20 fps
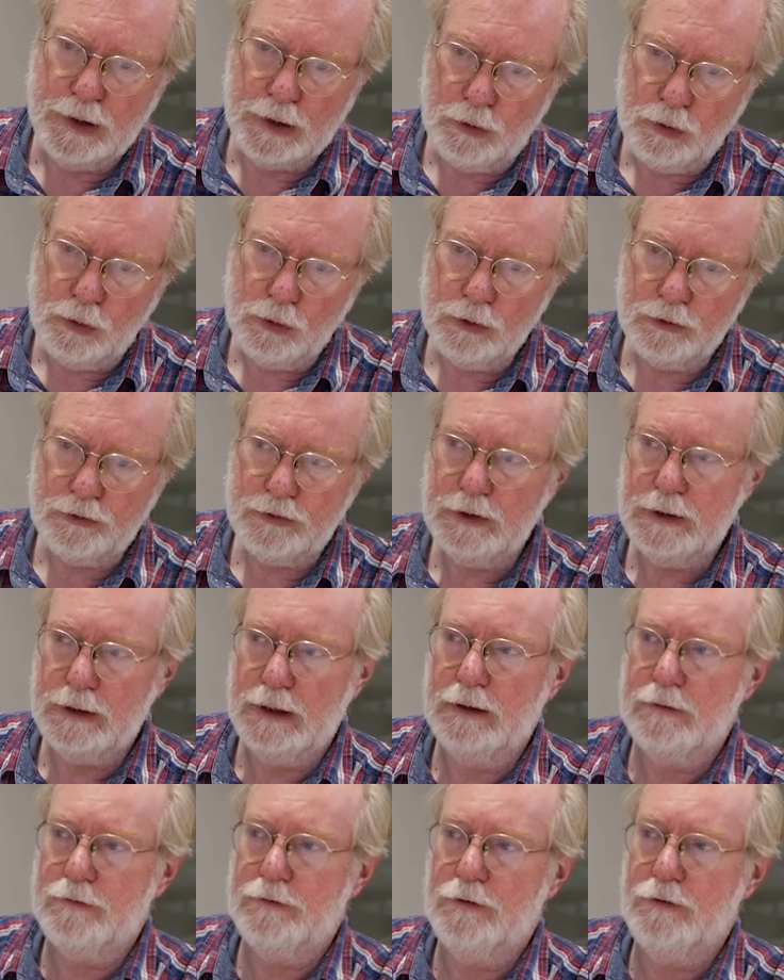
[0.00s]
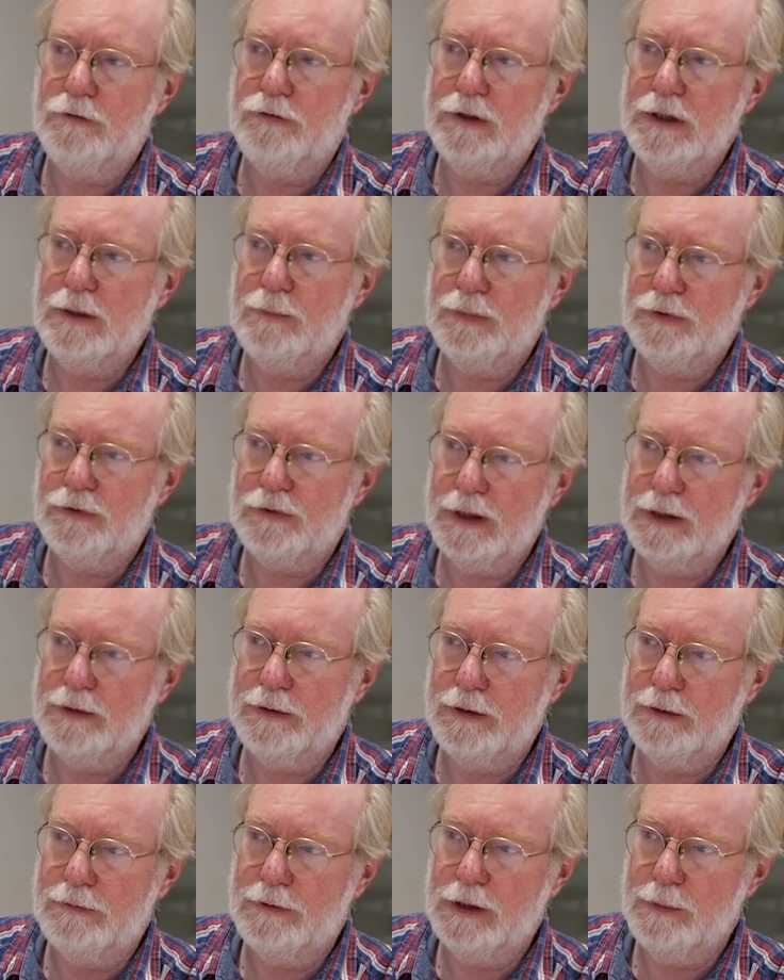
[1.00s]
Because it had 15%
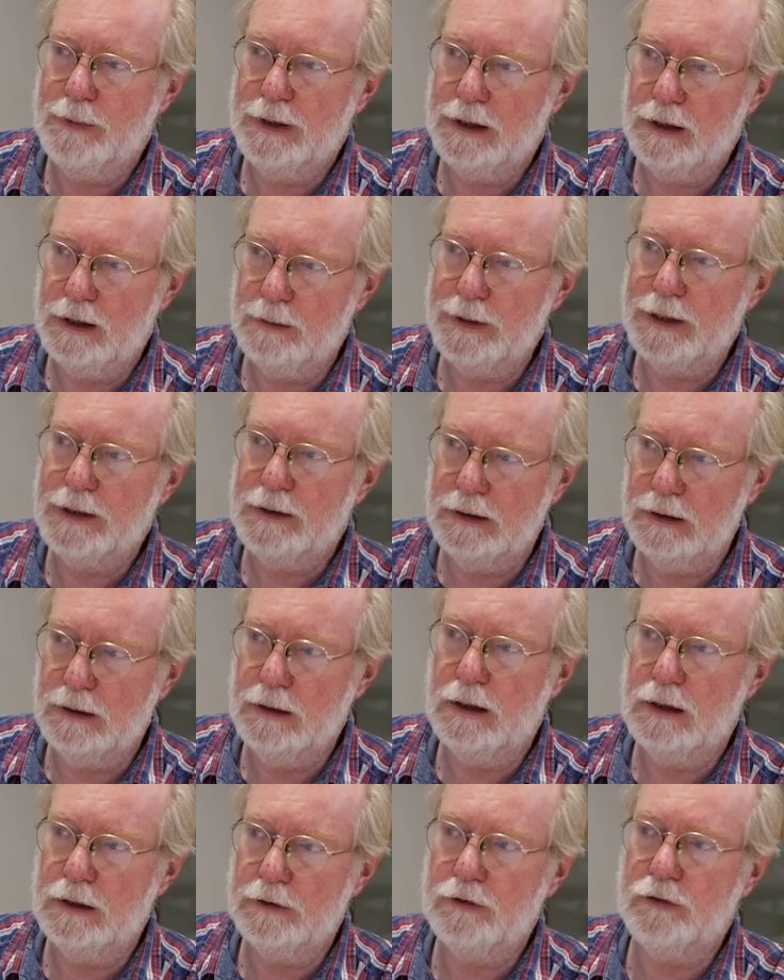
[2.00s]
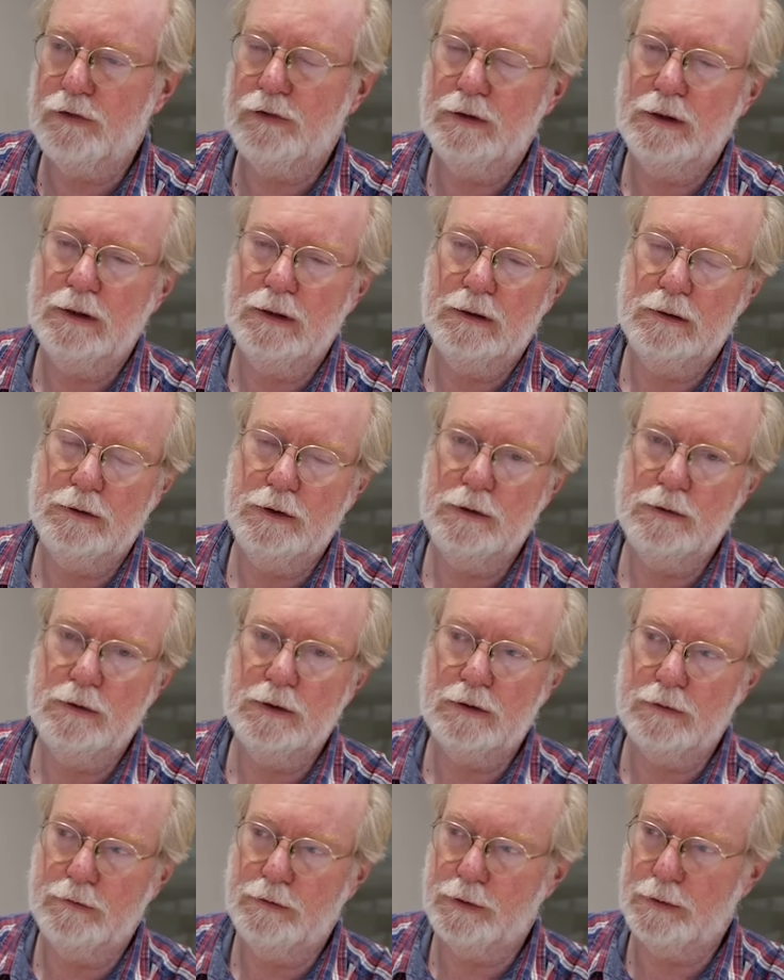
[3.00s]
of the Roman army, the largest single
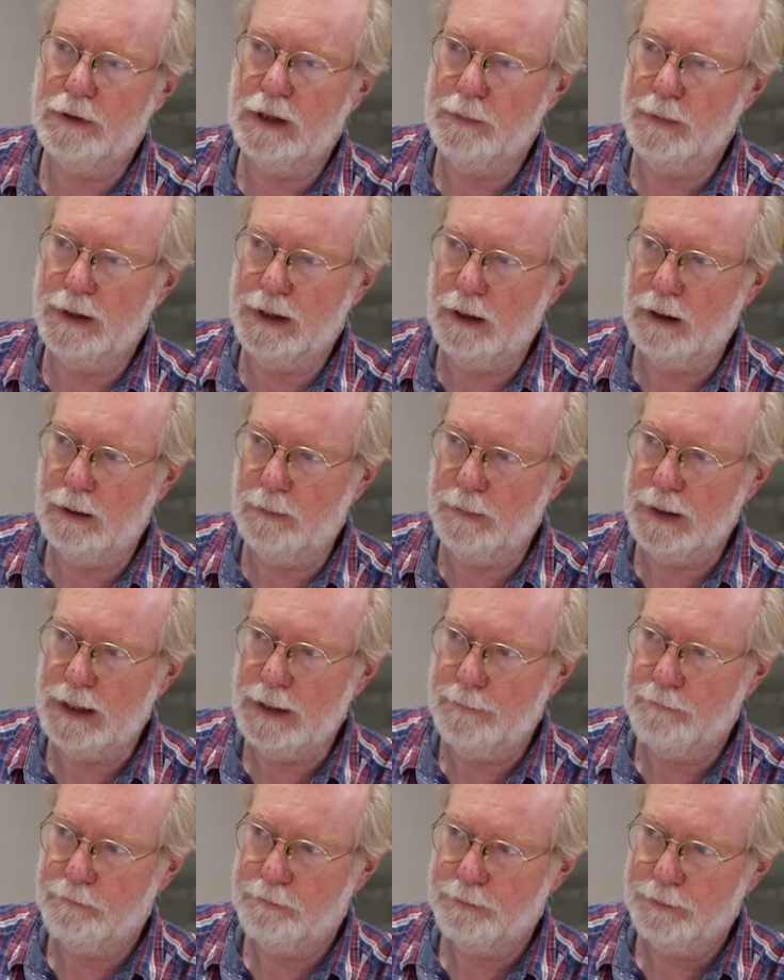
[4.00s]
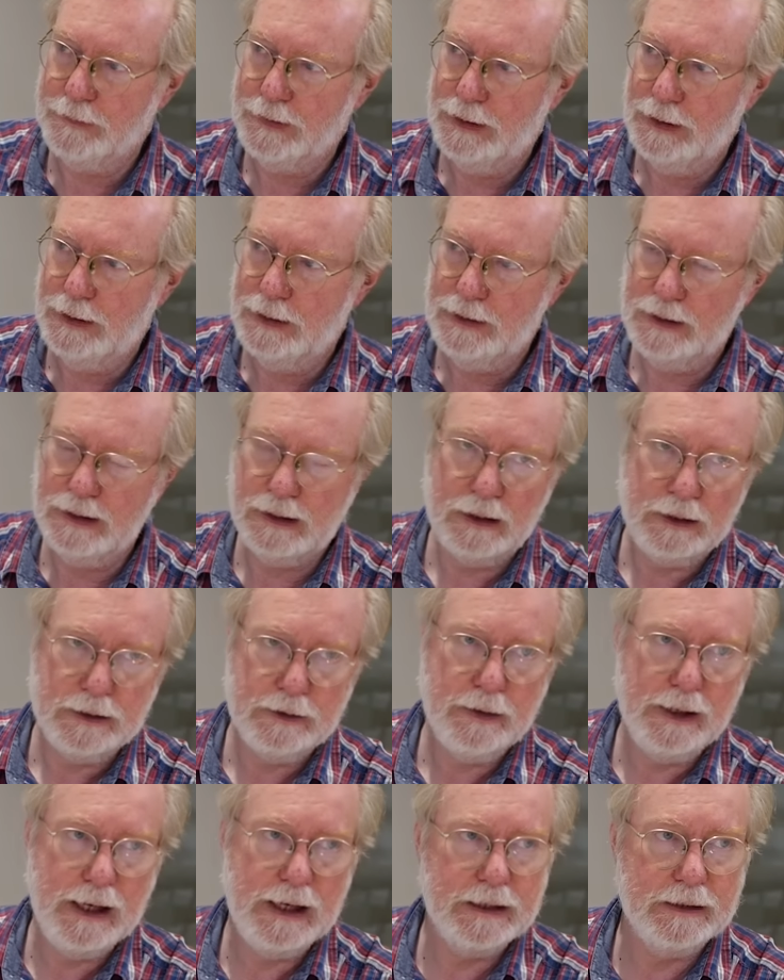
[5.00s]
unit of the Roman army, the
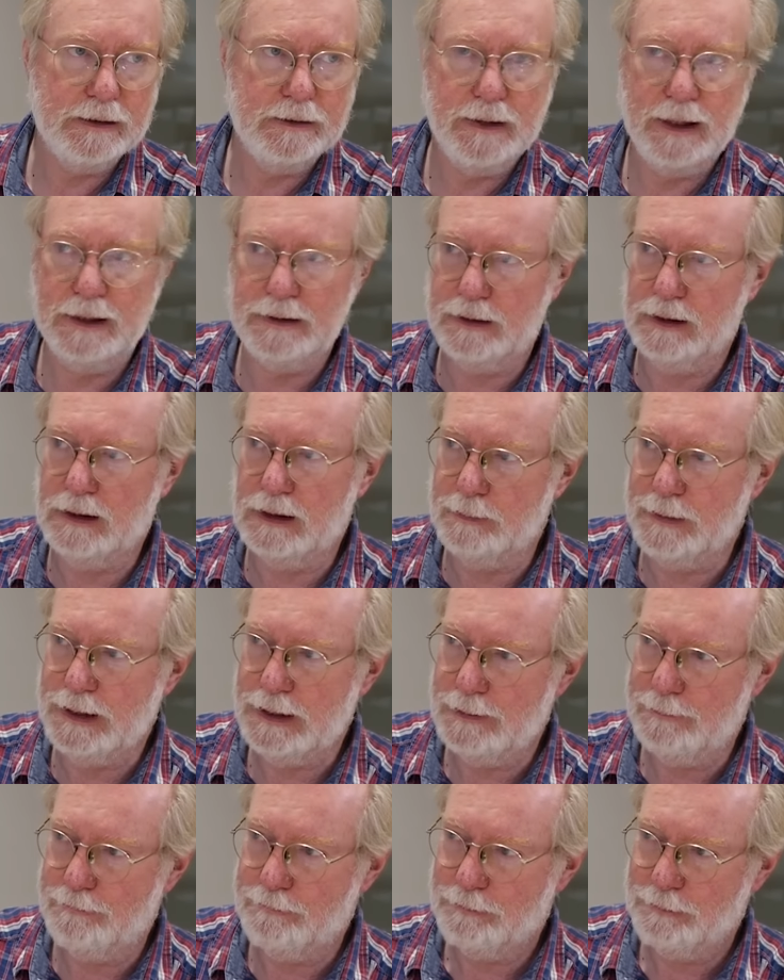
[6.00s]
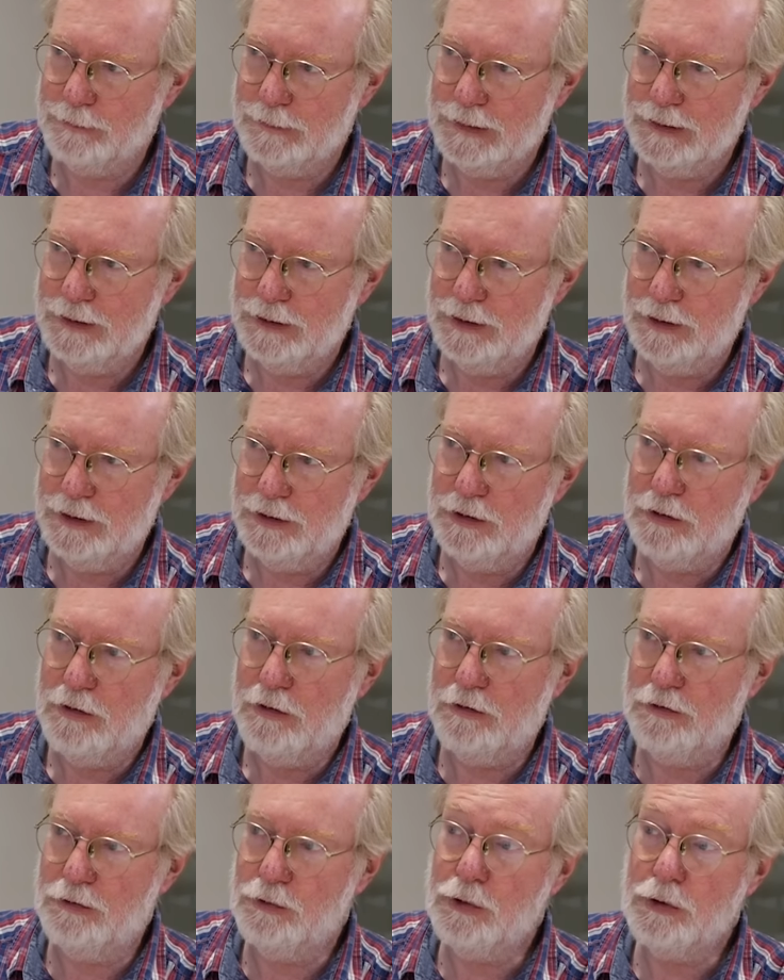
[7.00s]
guy who headed that army
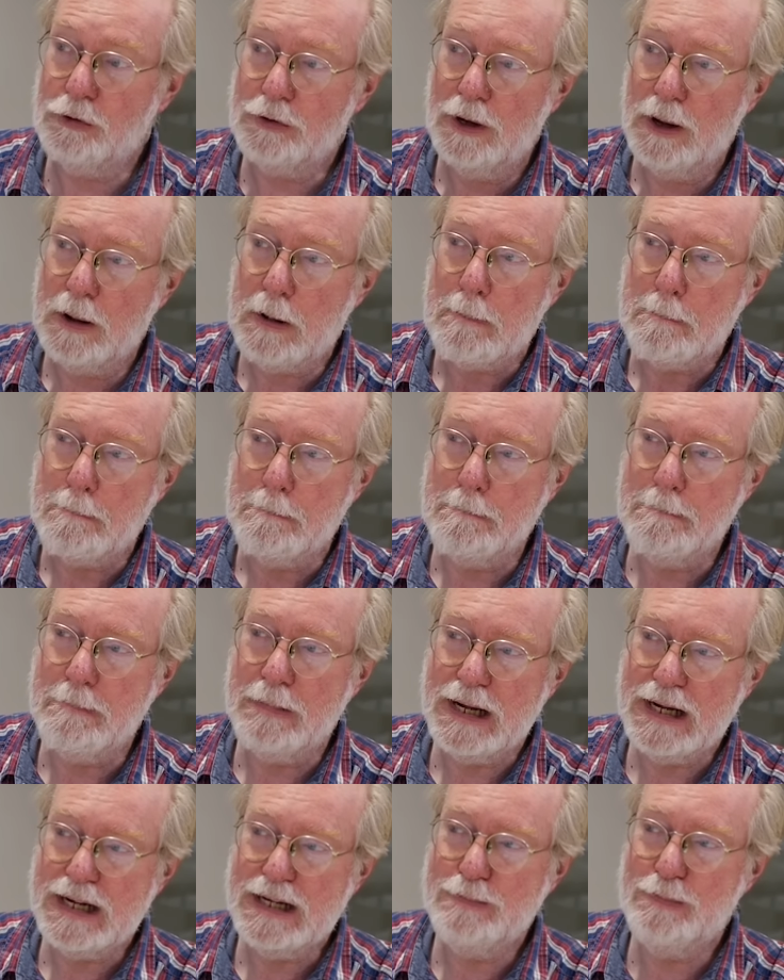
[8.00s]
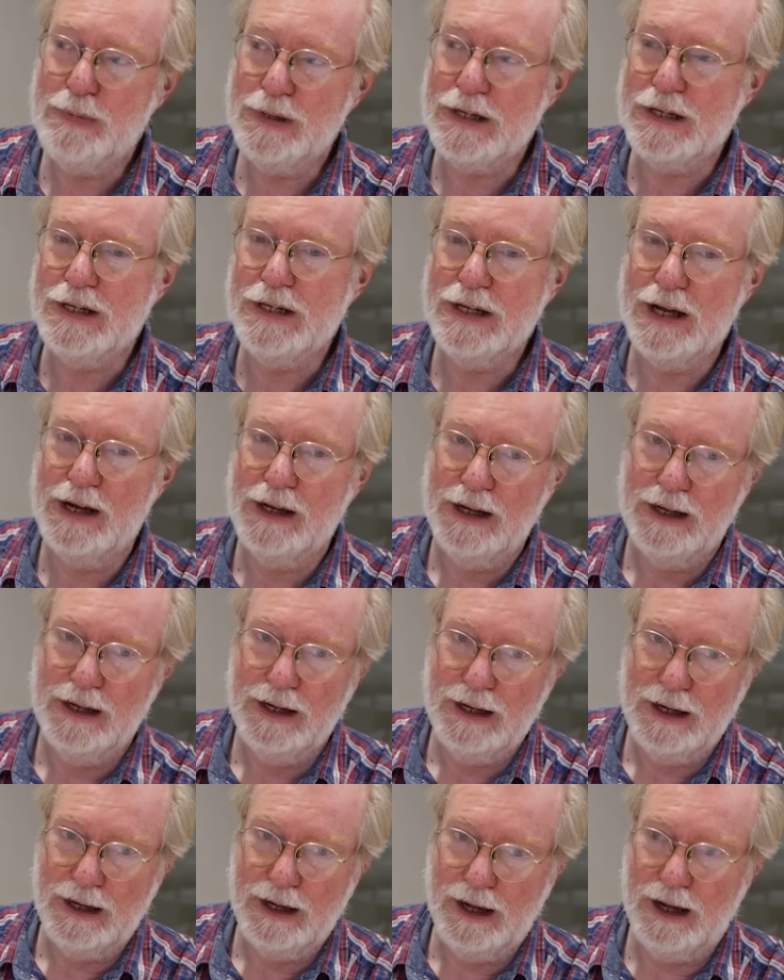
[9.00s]
thought, maybe
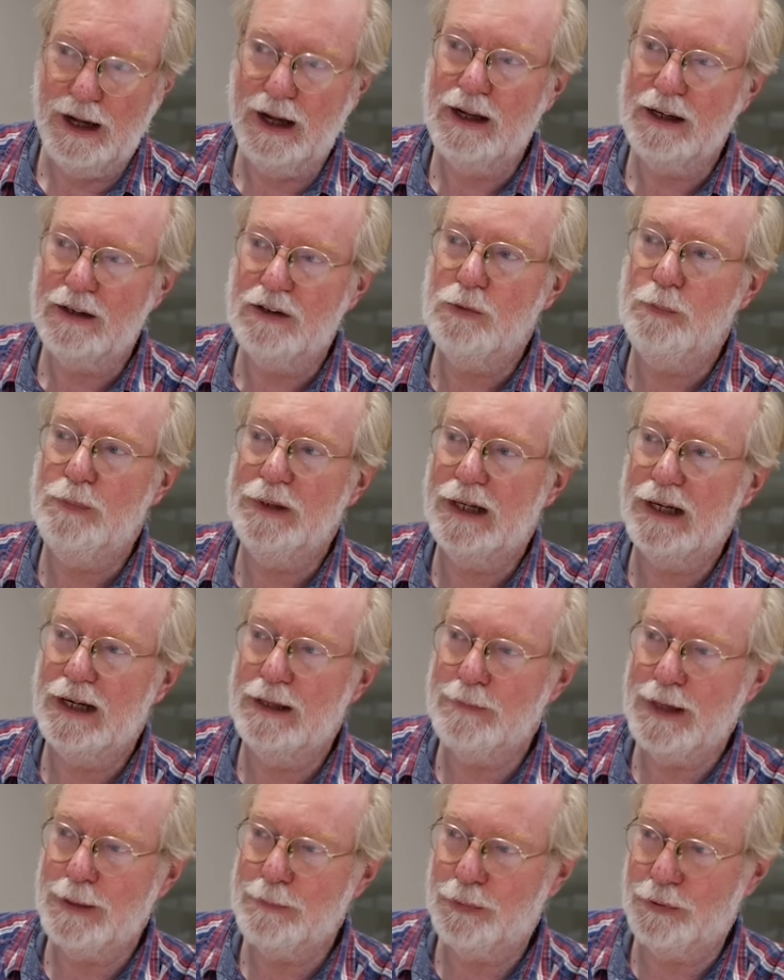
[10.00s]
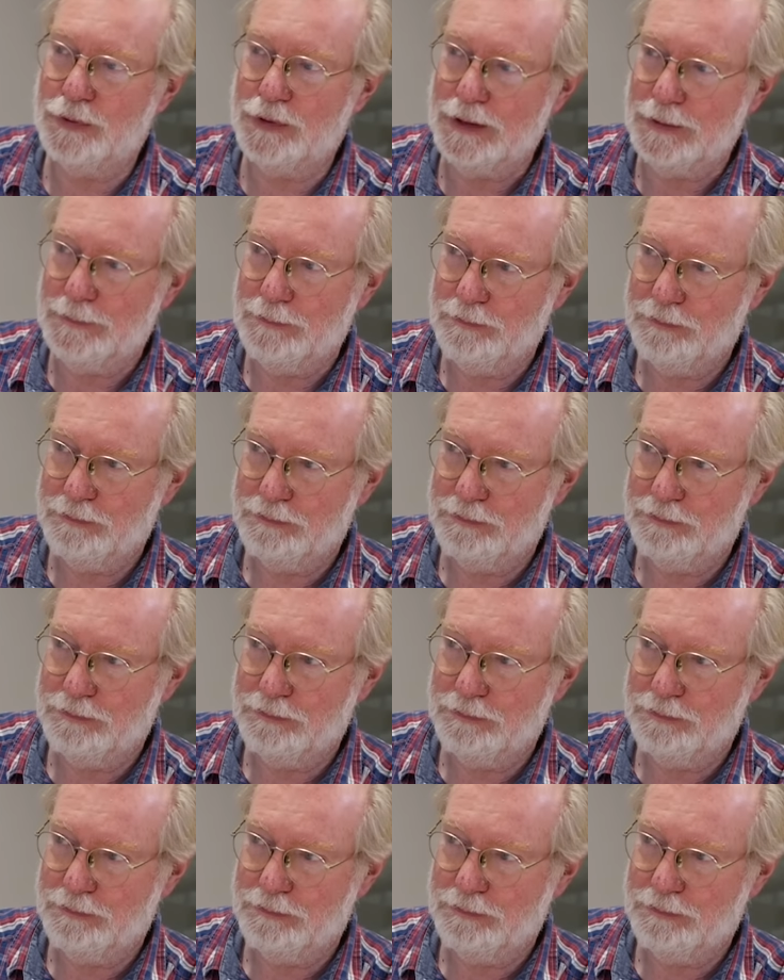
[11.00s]
I could become emperor.